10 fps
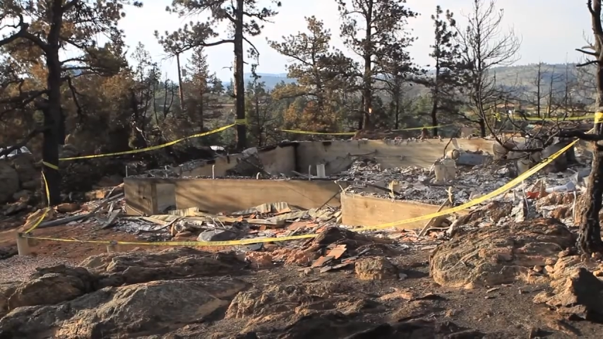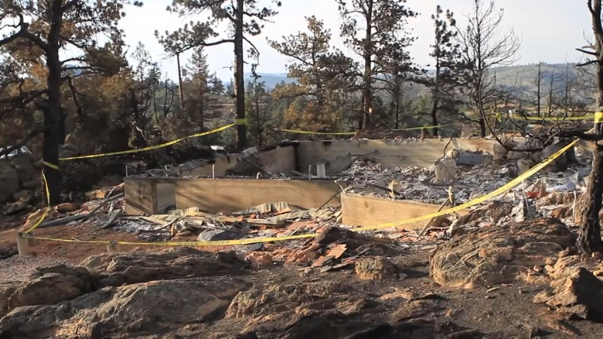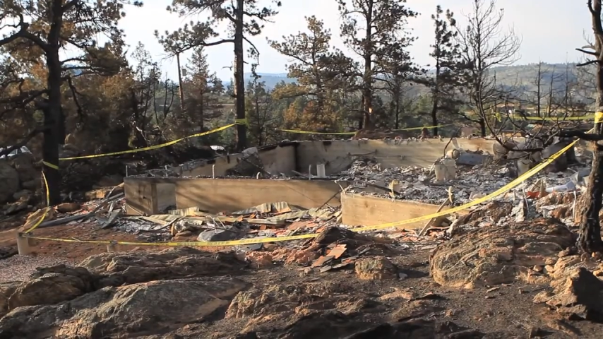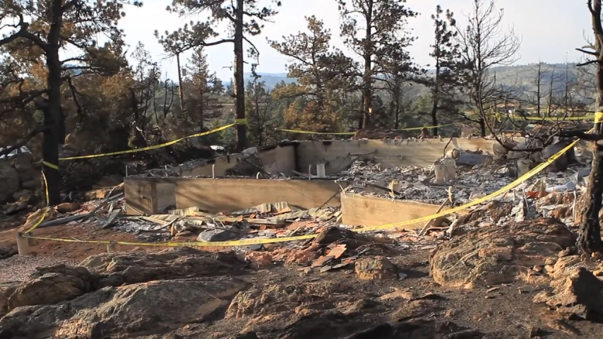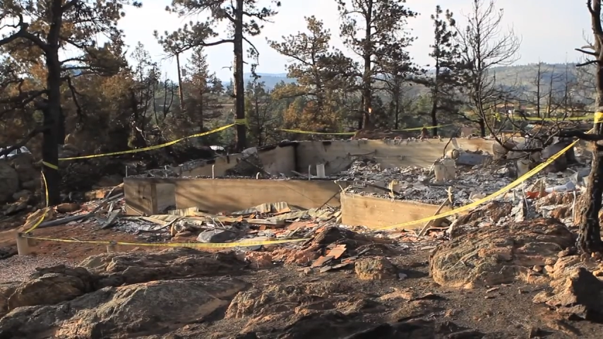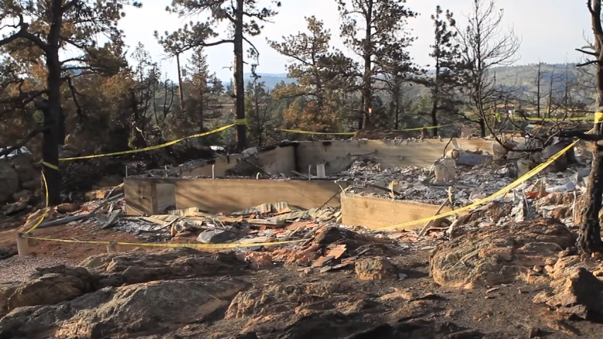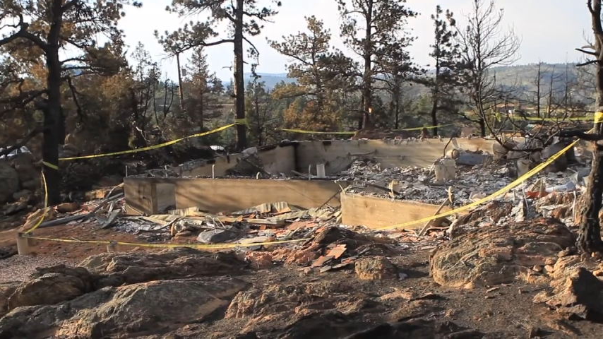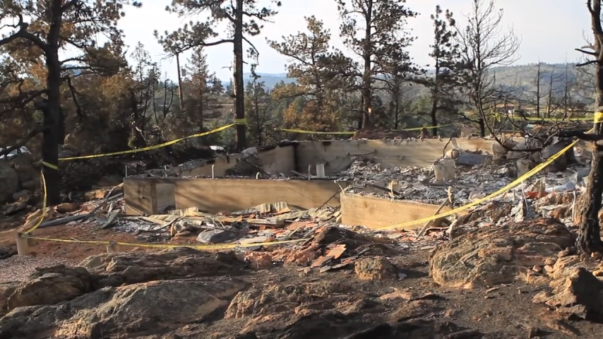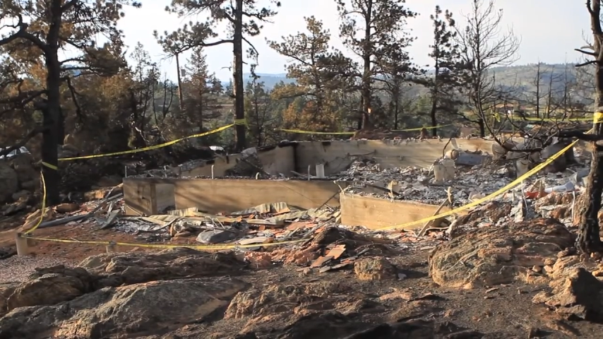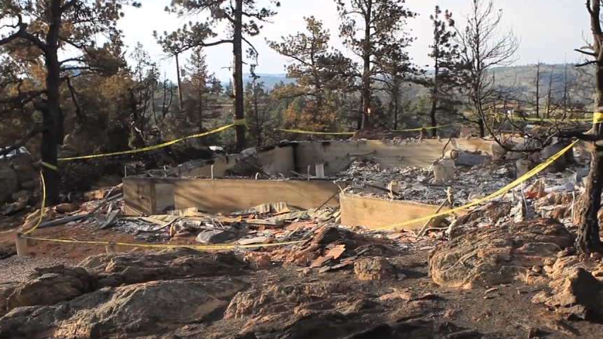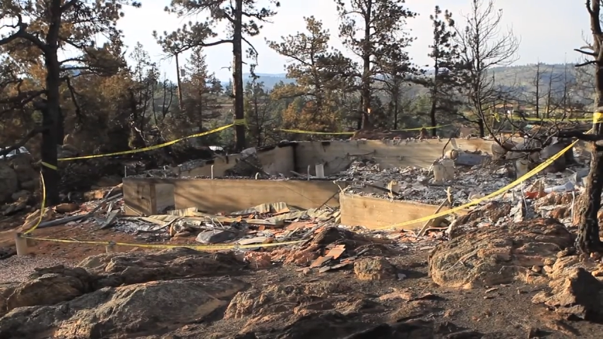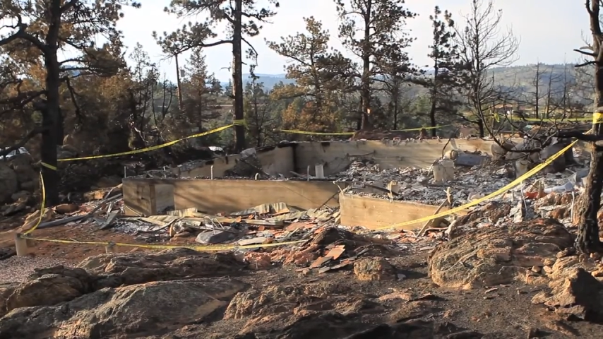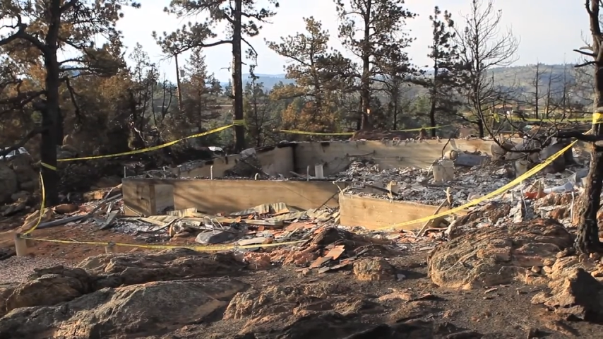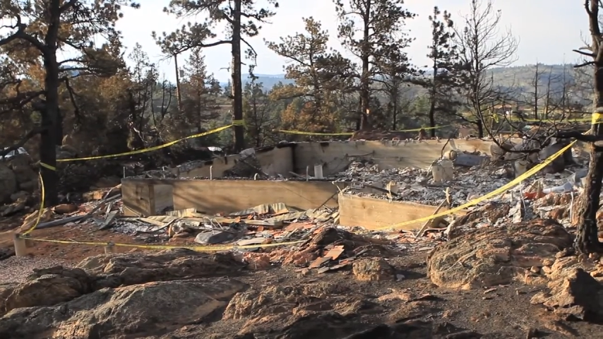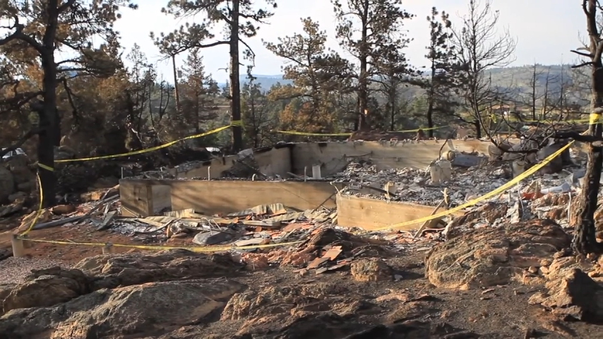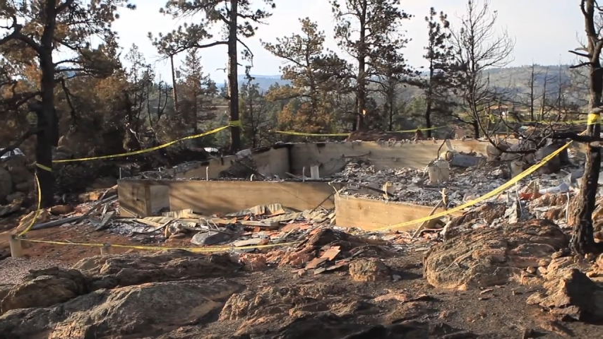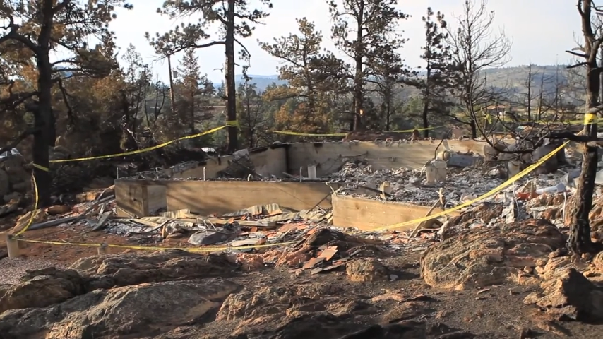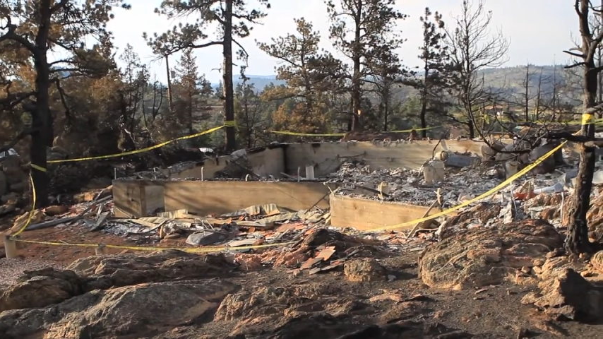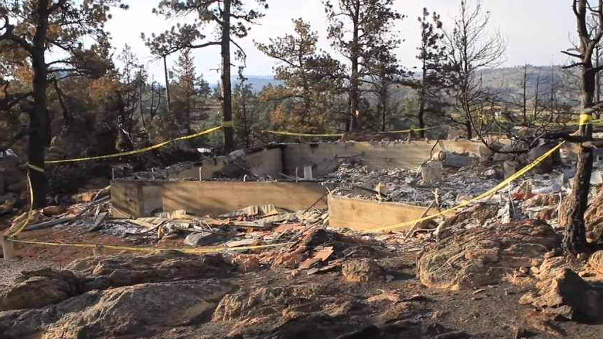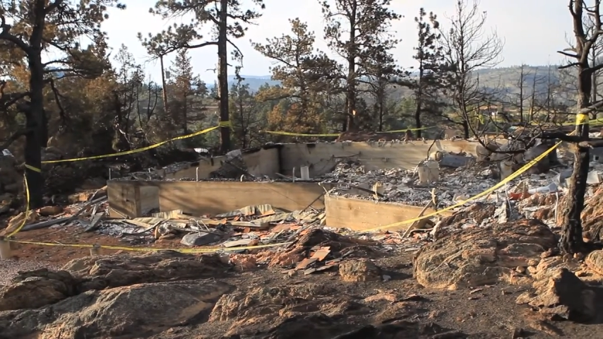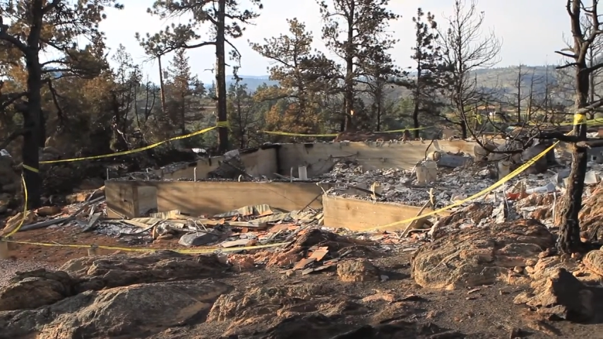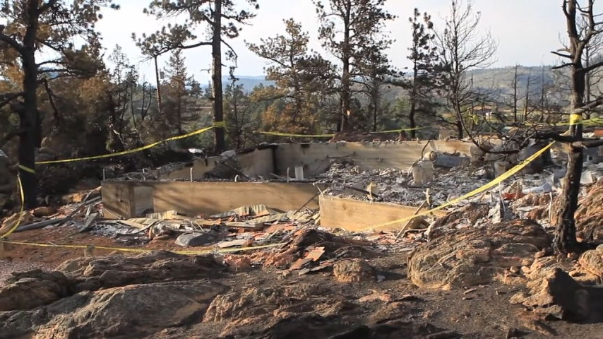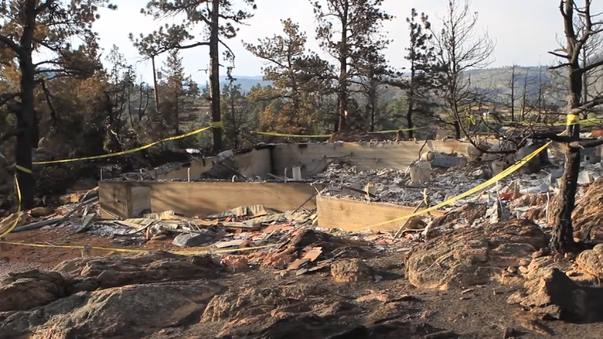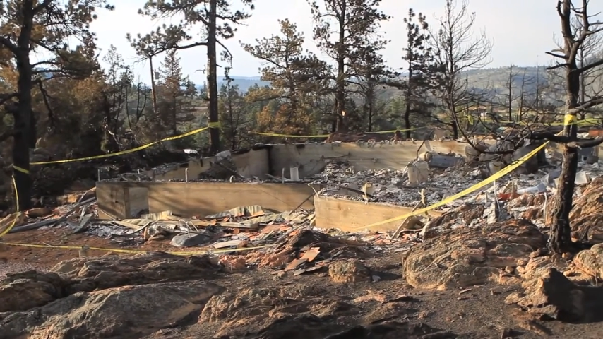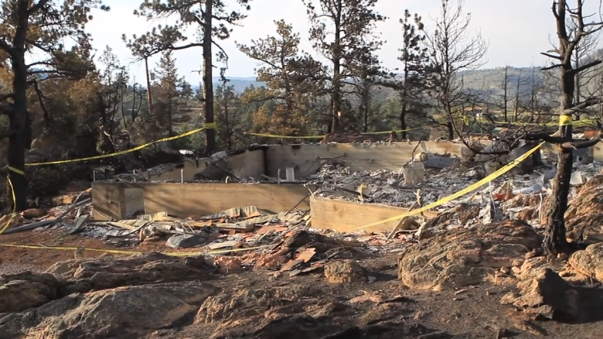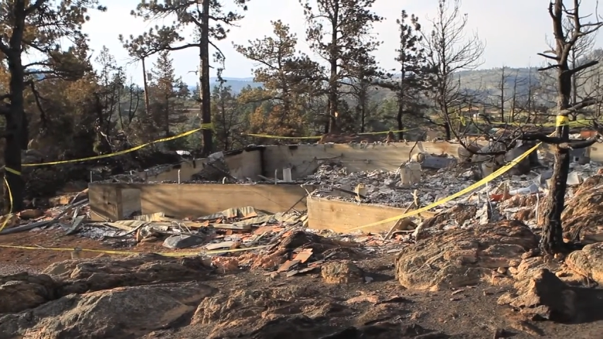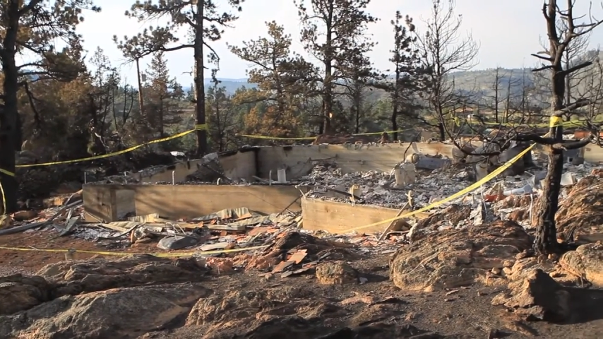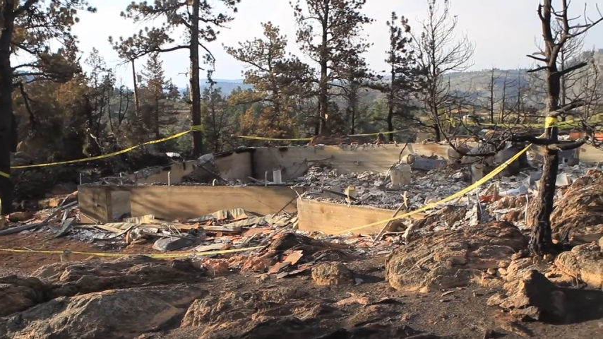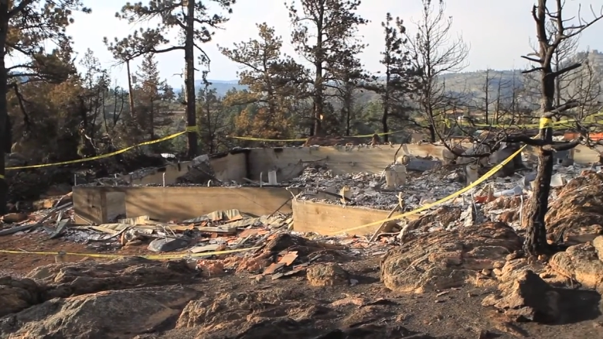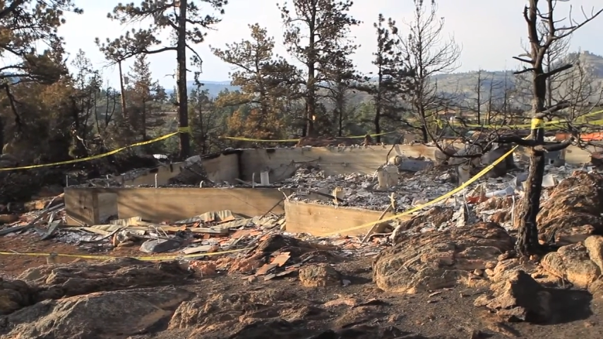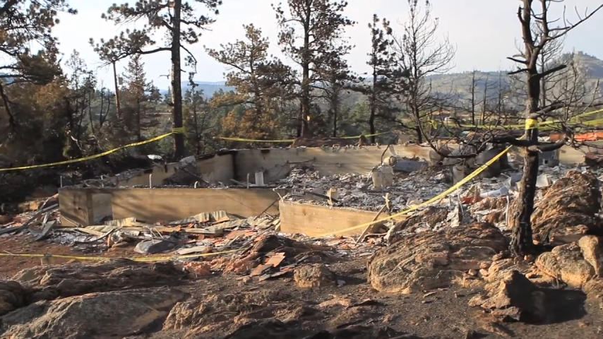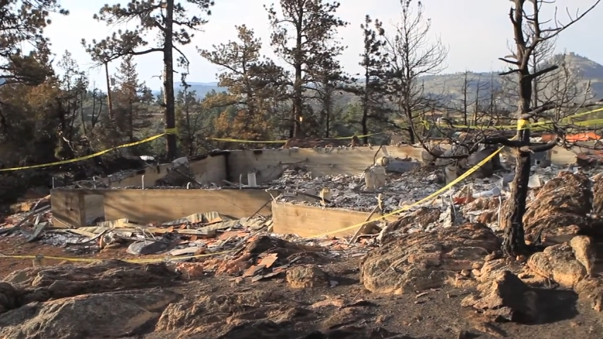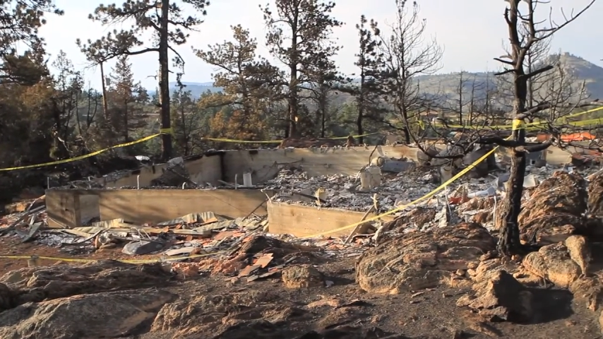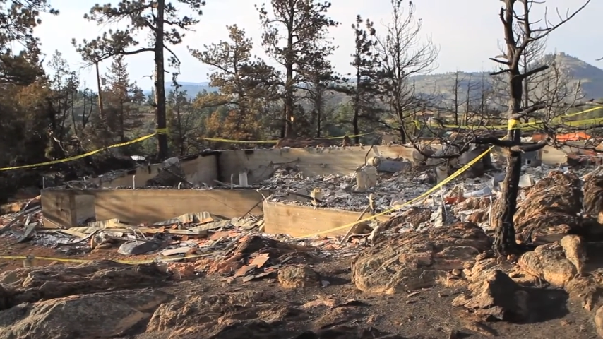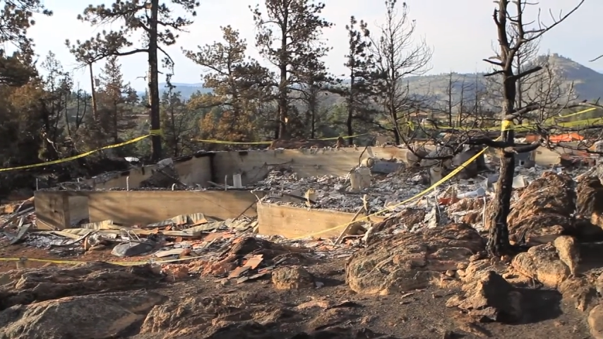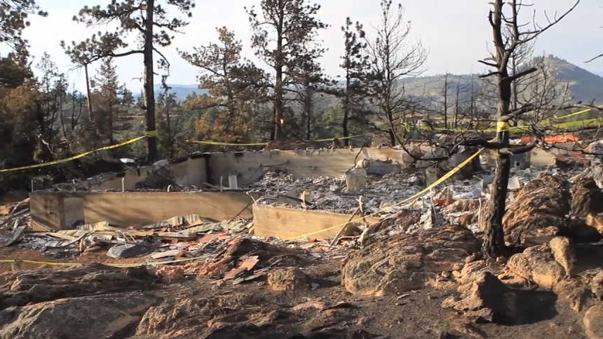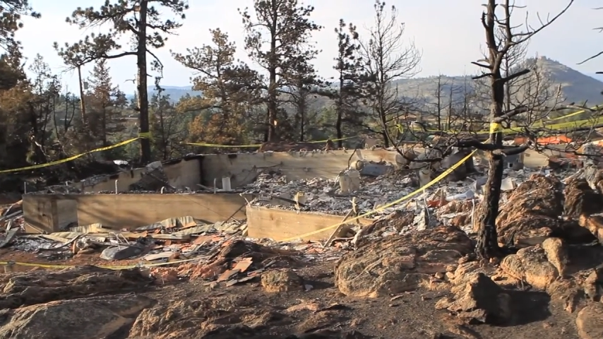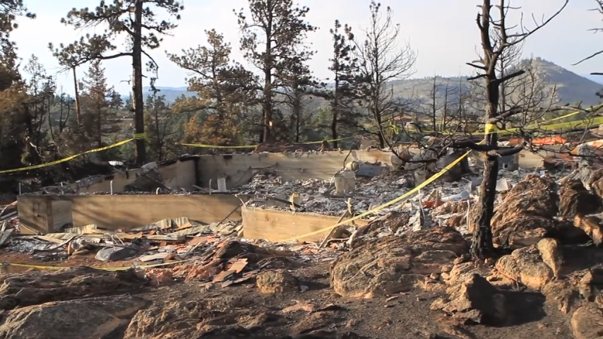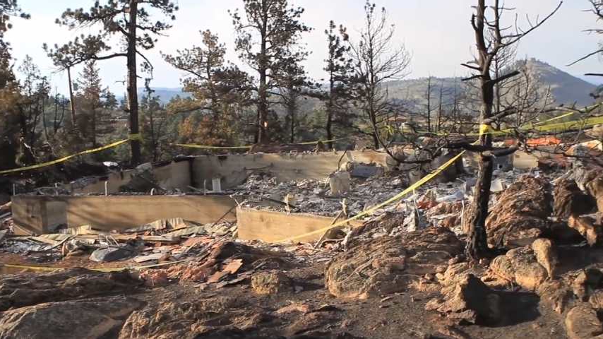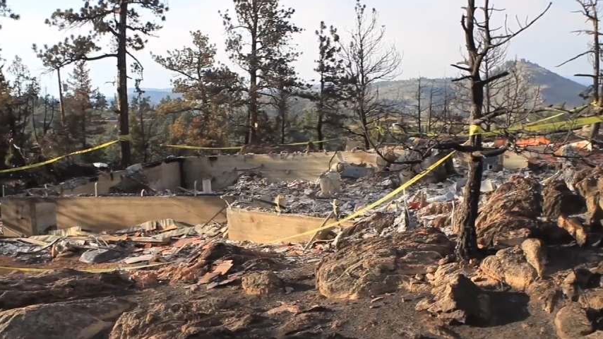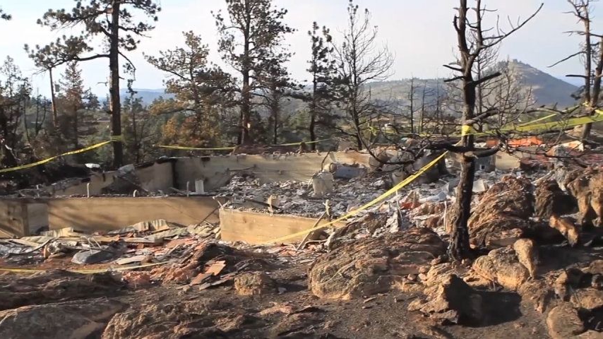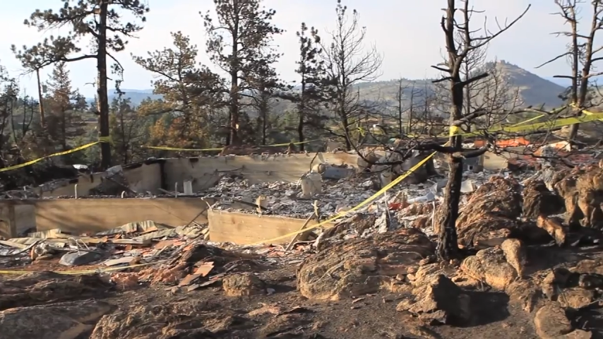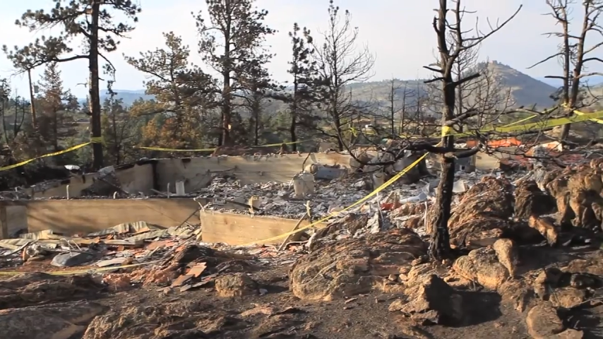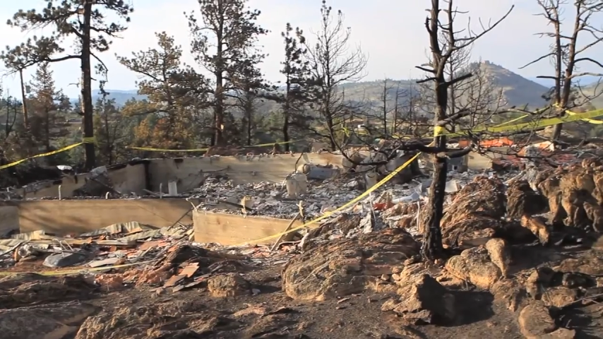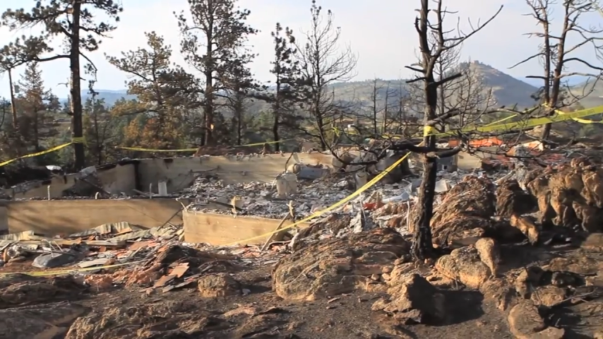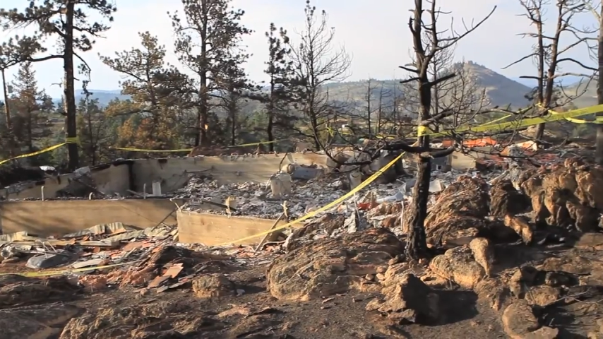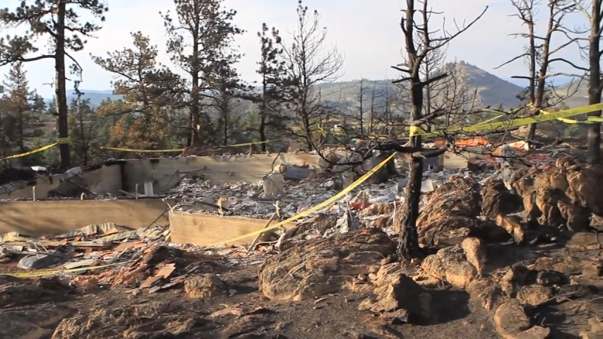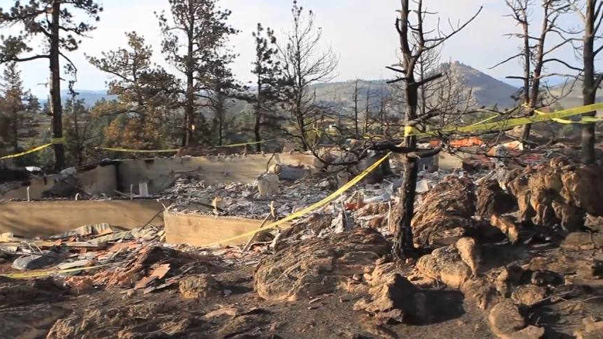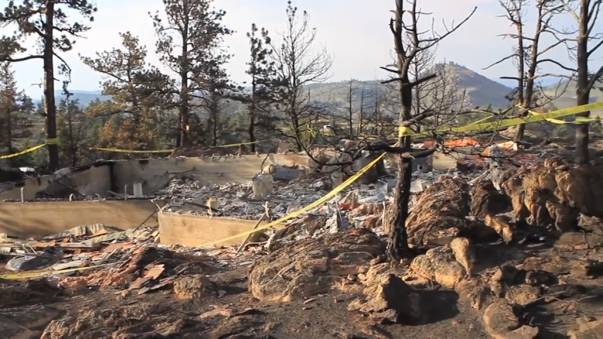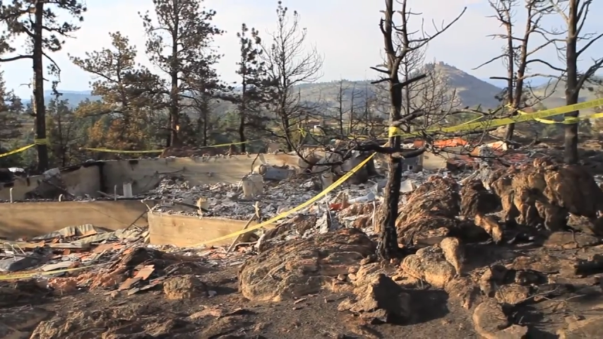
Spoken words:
No face is visible, so there are no lips to read.